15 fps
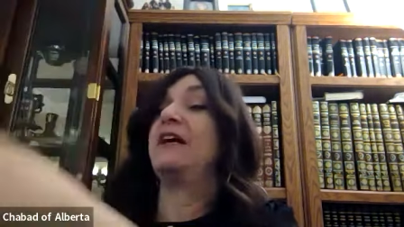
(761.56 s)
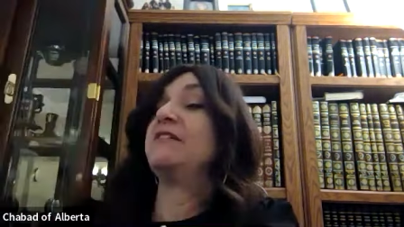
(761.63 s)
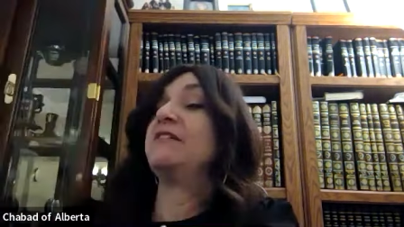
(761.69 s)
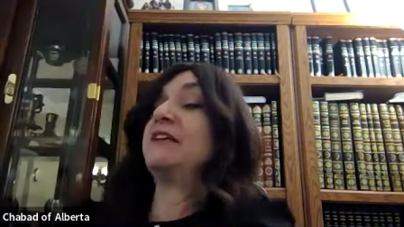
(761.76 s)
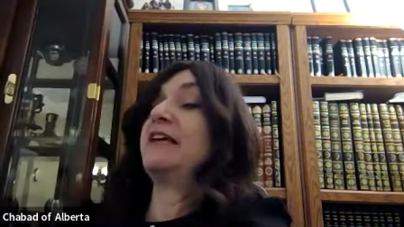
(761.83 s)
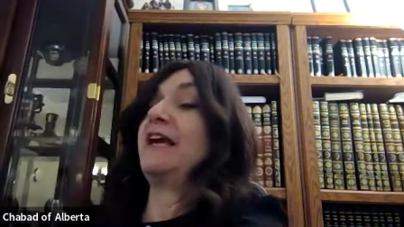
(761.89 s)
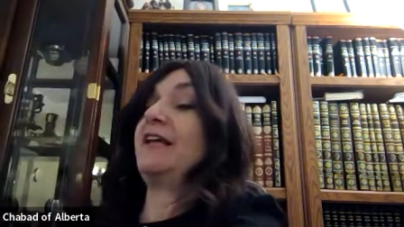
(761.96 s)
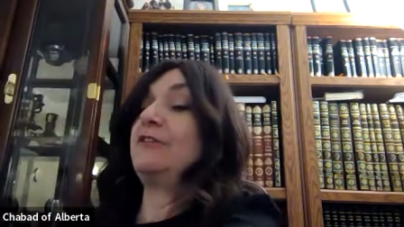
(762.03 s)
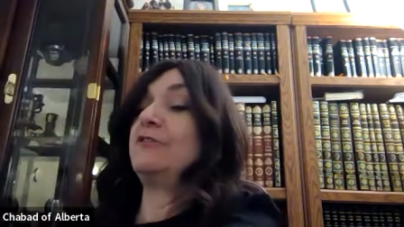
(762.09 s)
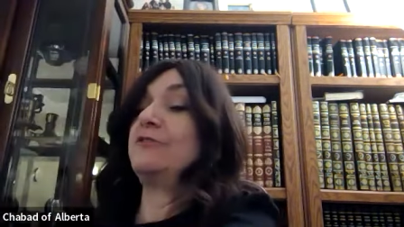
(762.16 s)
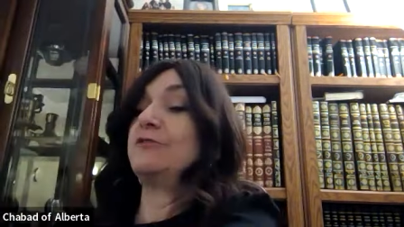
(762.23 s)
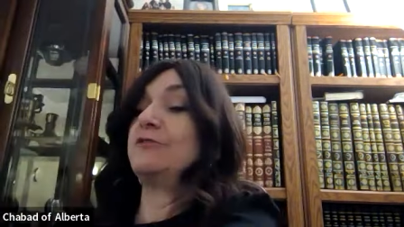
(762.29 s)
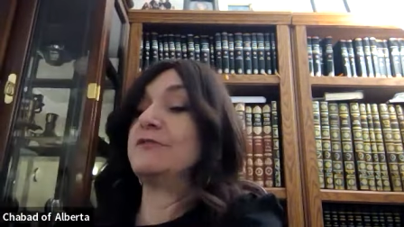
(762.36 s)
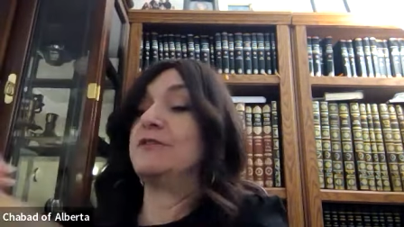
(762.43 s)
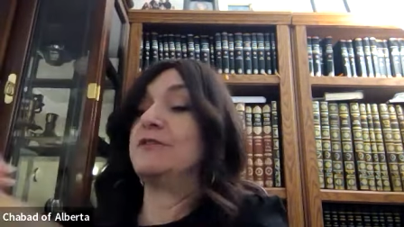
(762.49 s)
now at the
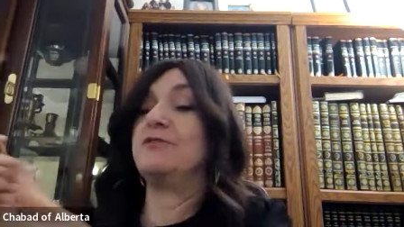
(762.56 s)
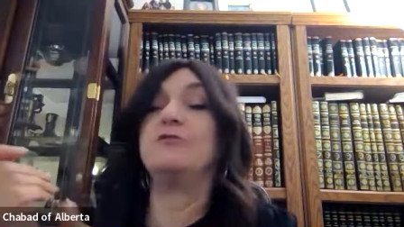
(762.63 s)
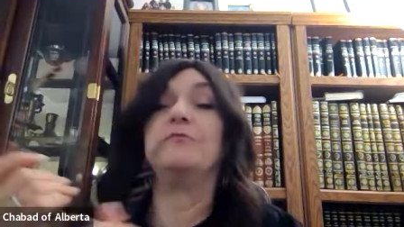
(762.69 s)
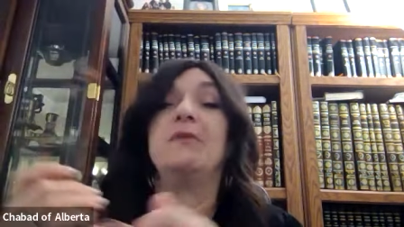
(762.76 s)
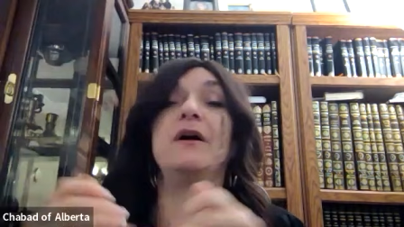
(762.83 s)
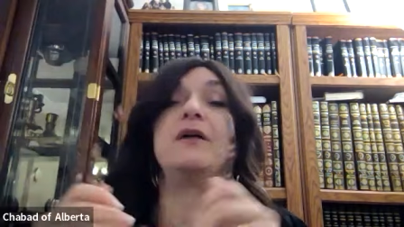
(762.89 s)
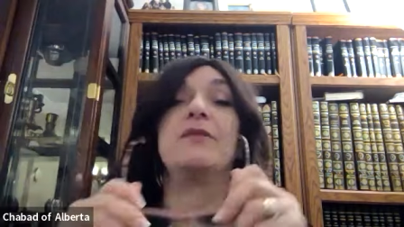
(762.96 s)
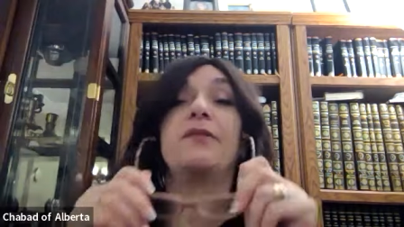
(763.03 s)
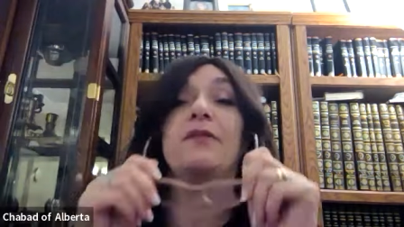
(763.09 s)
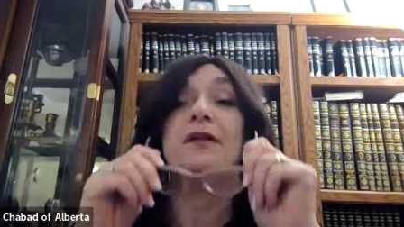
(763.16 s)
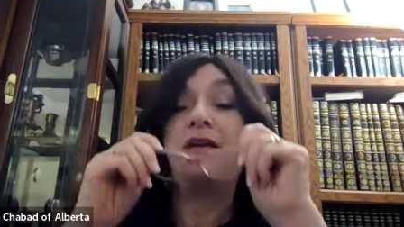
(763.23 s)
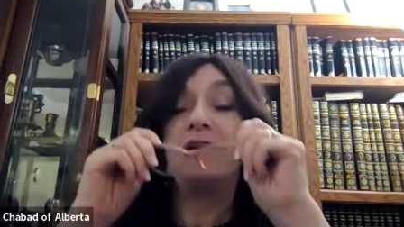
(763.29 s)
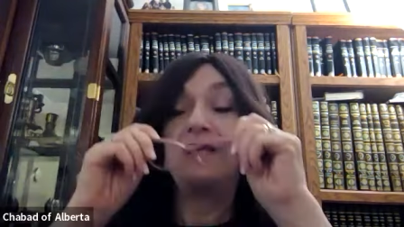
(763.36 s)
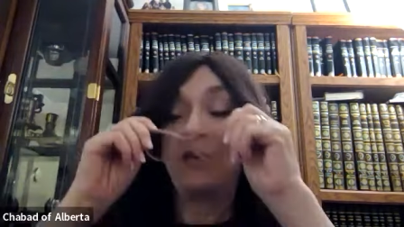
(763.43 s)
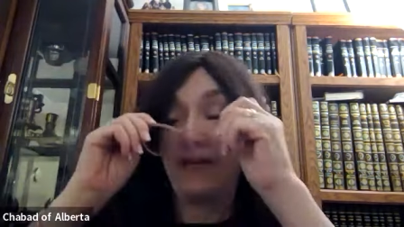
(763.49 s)
calendar. The new month
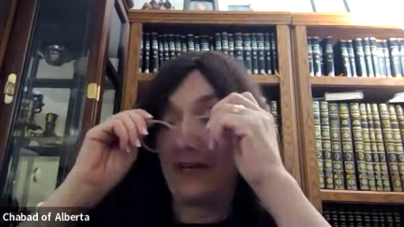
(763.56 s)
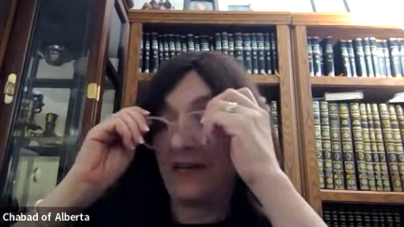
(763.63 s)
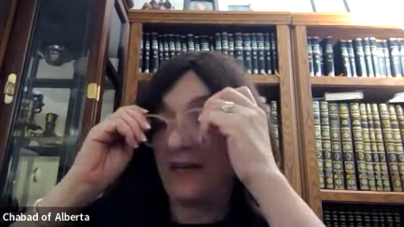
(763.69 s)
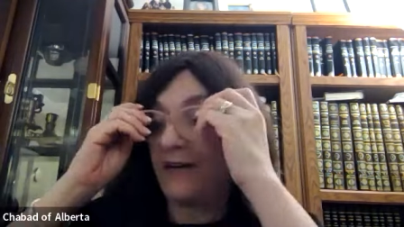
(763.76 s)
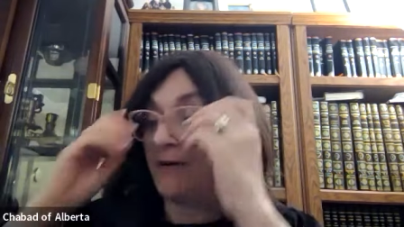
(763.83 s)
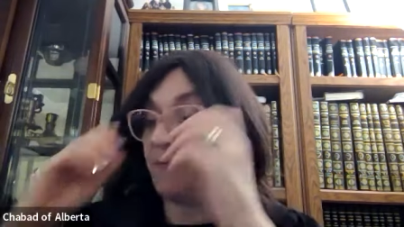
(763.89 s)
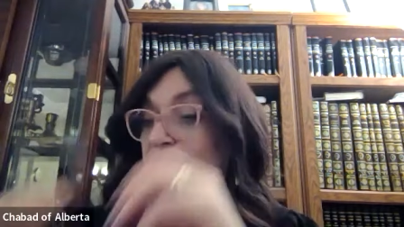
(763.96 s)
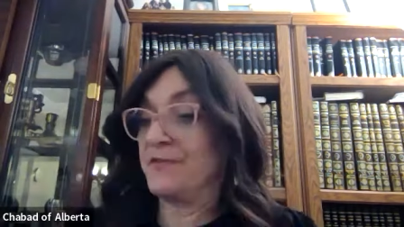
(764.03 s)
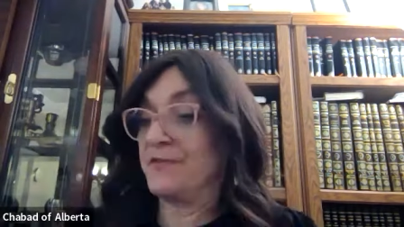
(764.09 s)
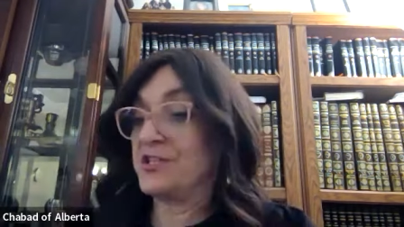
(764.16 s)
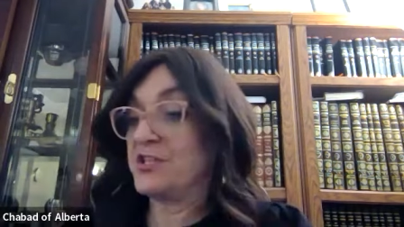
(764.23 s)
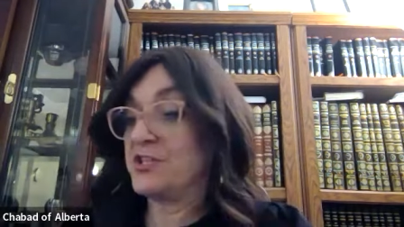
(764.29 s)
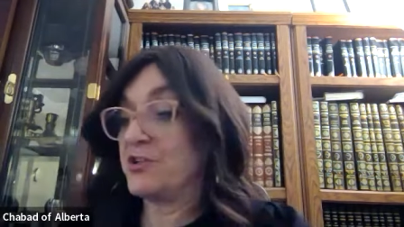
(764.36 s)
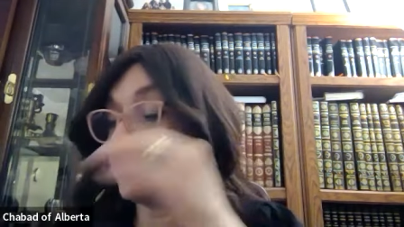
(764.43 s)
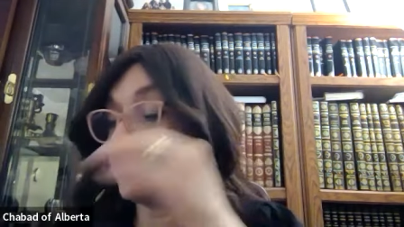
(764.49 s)
um,
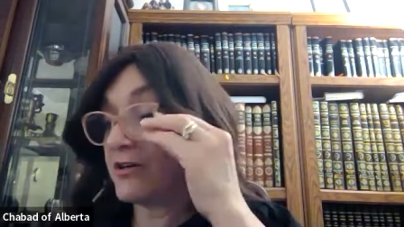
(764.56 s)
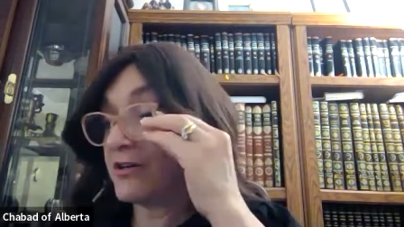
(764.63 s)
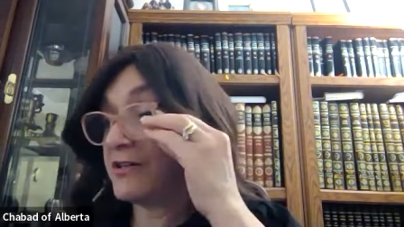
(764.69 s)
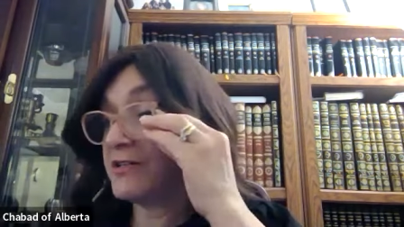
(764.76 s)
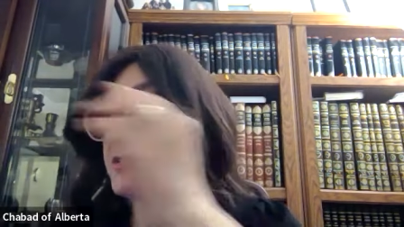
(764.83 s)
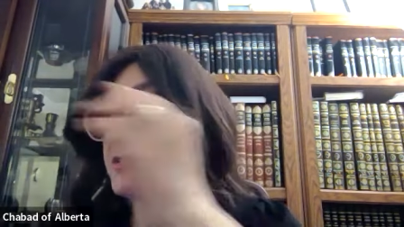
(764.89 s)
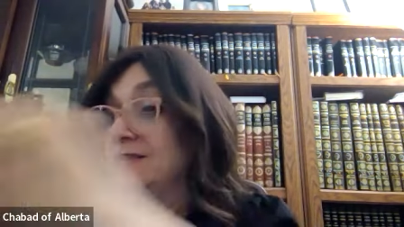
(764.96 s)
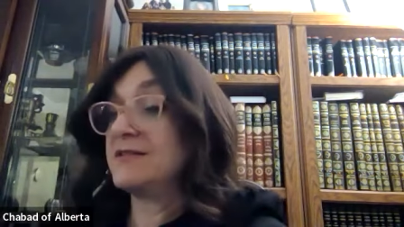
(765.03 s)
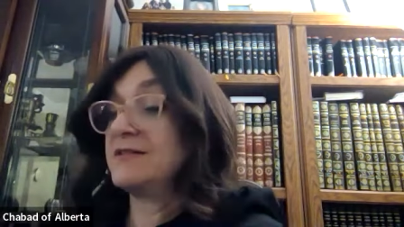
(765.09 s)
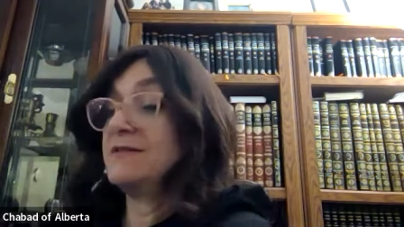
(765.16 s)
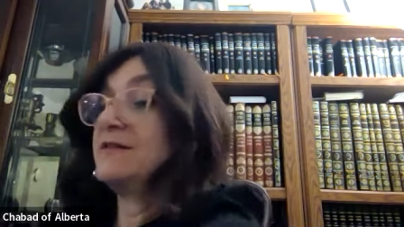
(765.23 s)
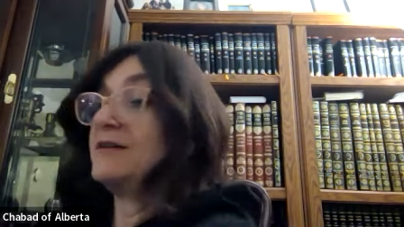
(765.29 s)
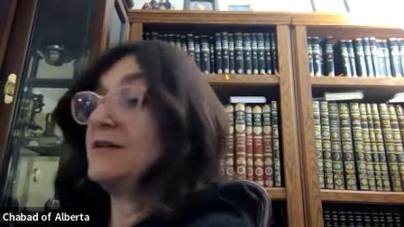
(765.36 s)
starts,